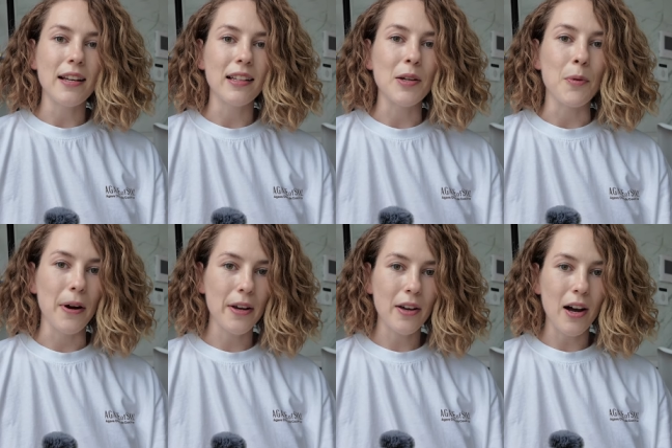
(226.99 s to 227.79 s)
daily
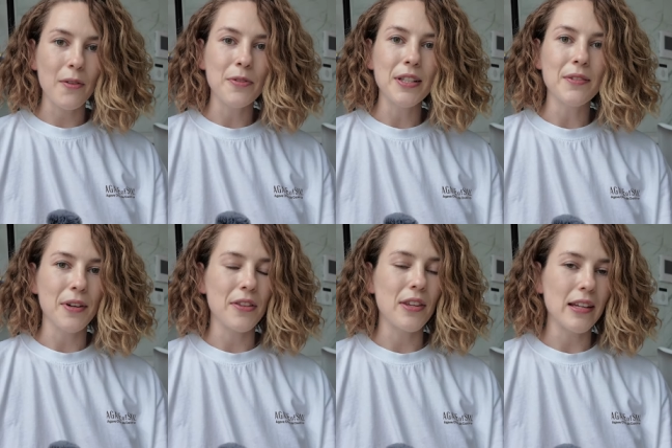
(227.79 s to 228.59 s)
work coffee
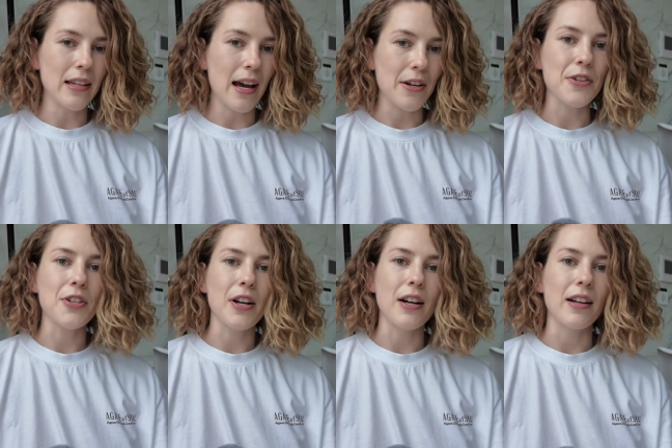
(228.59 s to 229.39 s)
with the
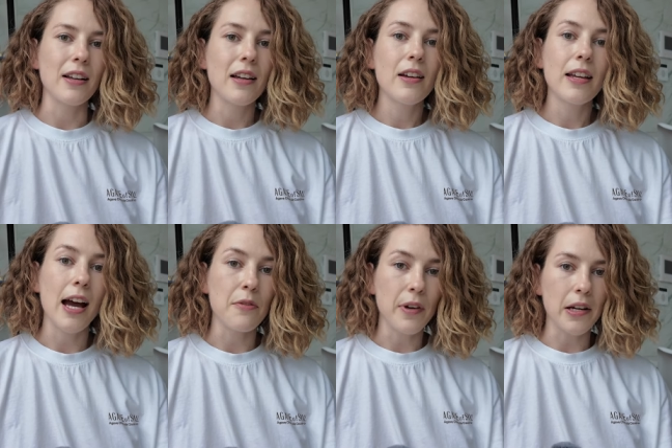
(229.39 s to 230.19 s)
extra
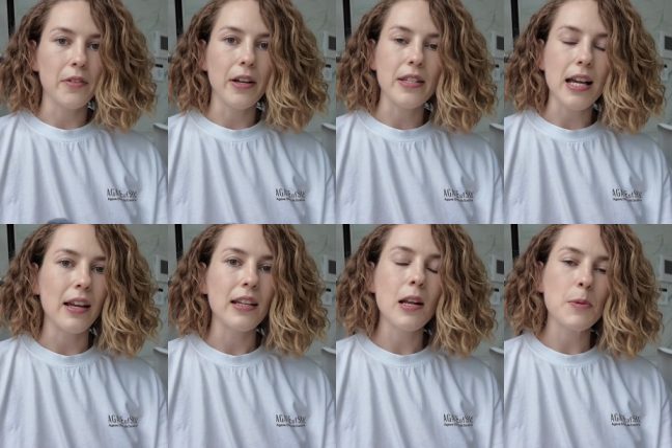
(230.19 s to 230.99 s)
cafe runs, I
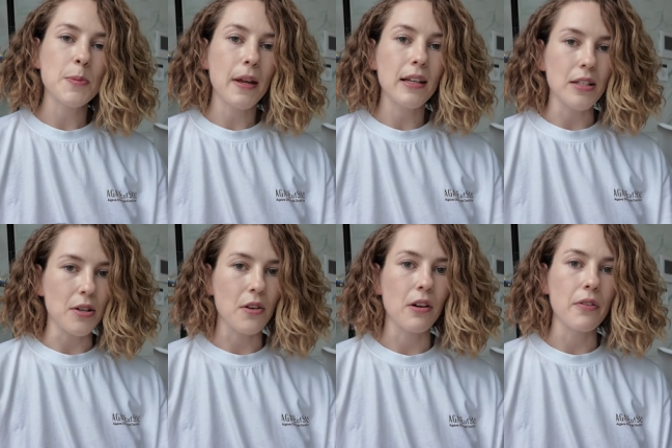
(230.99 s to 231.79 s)
ended up spending a
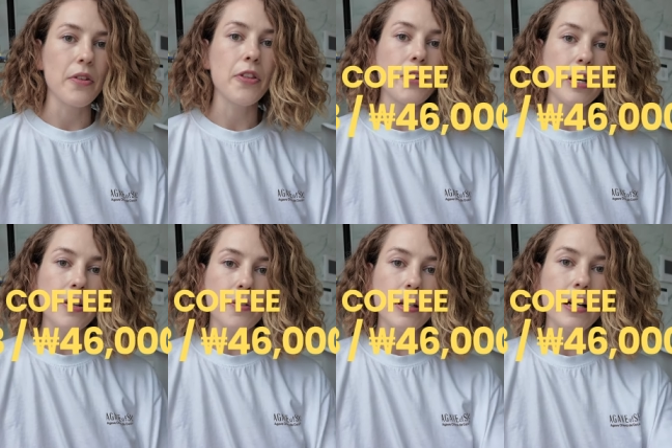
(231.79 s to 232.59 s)
total of
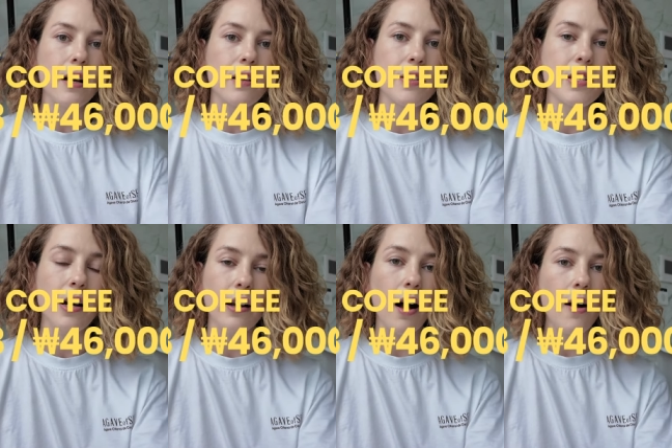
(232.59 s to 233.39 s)
$33
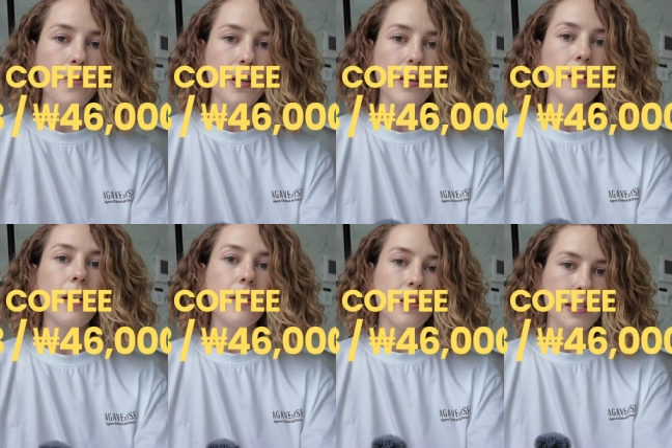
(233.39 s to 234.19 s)
on coffee
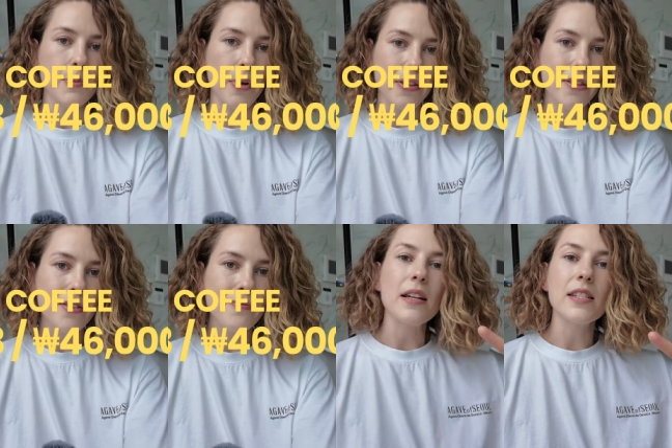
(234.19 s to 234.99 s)
this month.
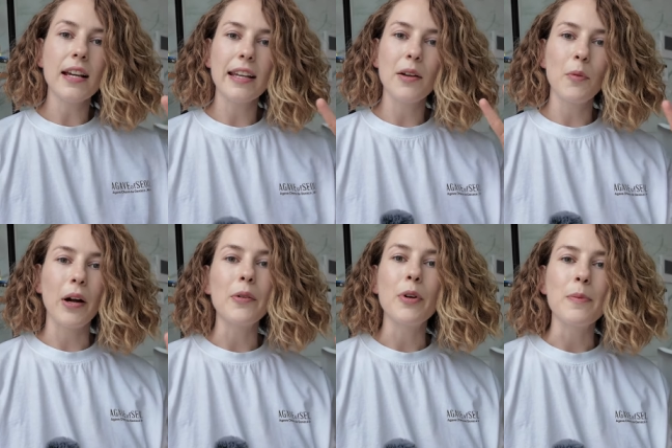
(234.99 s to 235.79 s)
My second
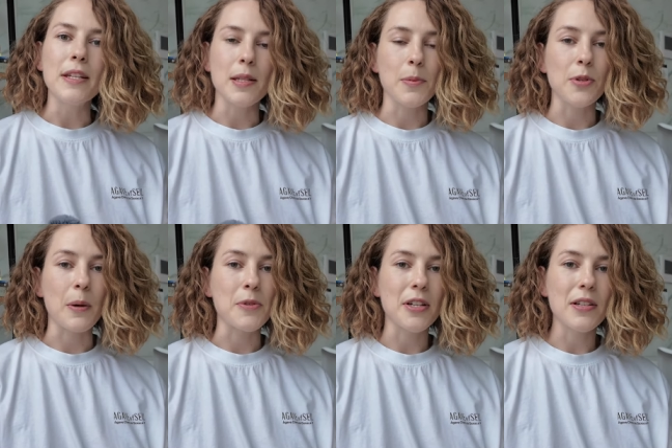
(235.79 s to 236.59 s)
want would be
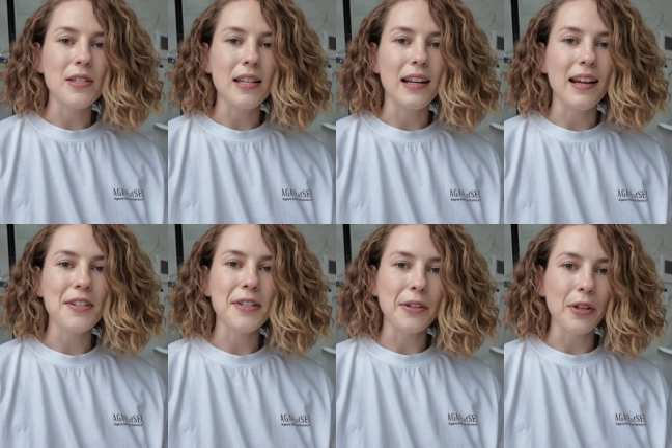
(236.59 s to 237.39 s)
subscriptions, and I
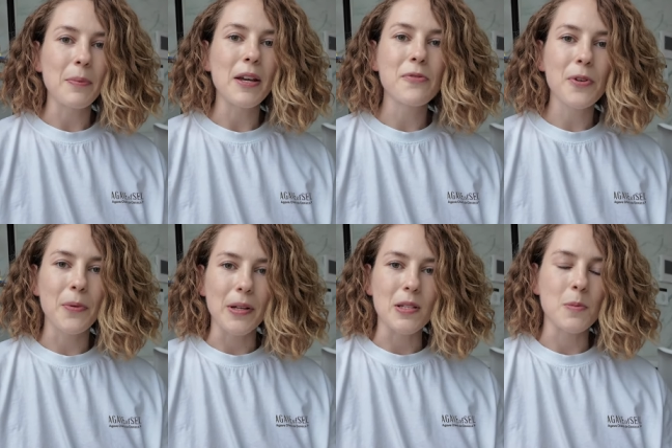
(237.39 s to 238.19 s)
actually only pay for
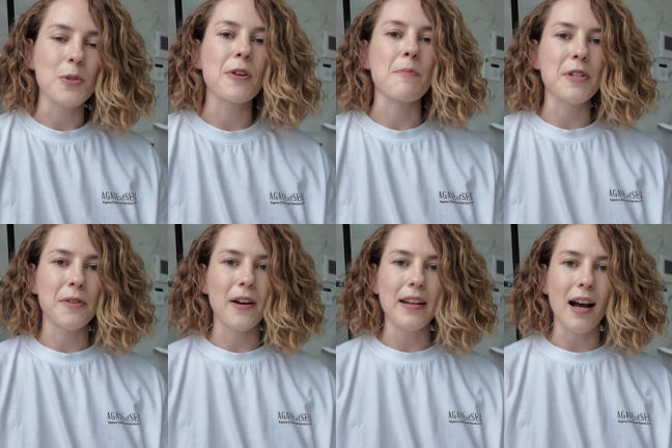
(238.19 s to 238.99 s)
one
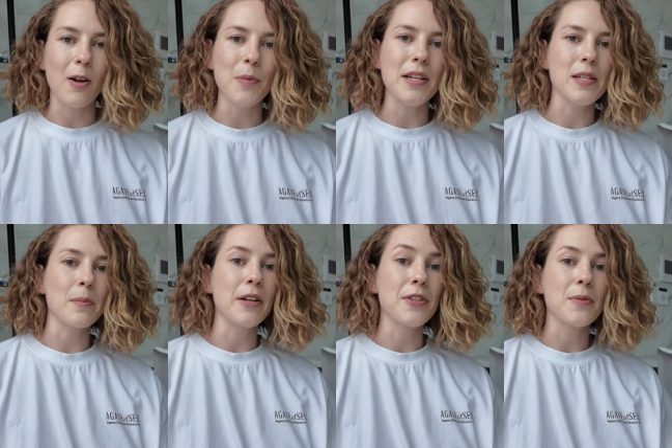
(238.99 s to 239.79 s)
subscription right now because
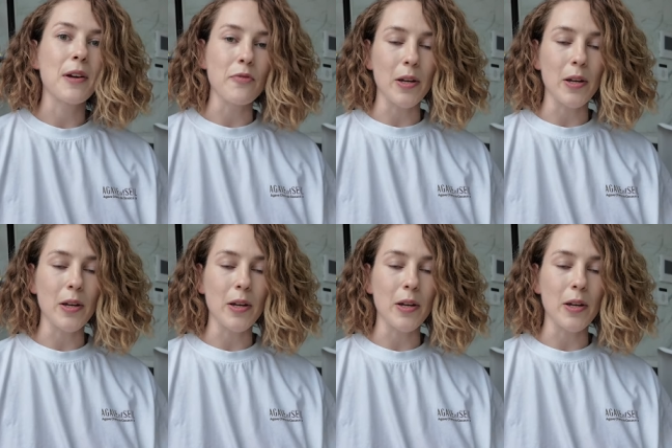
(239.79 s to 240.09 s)
I'm under my